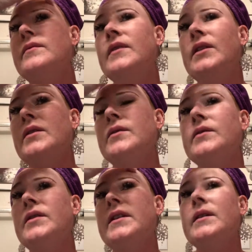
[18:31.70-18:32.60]
you know,
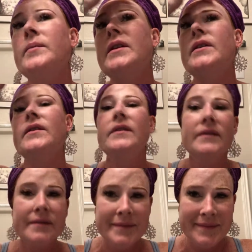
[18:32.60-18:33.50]
and look in the mirror
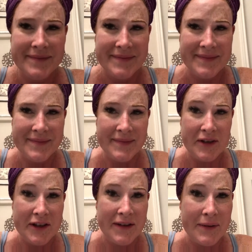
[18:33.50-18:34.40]
and
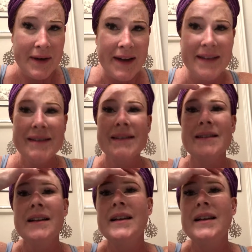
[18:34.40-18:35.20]
look at you guys.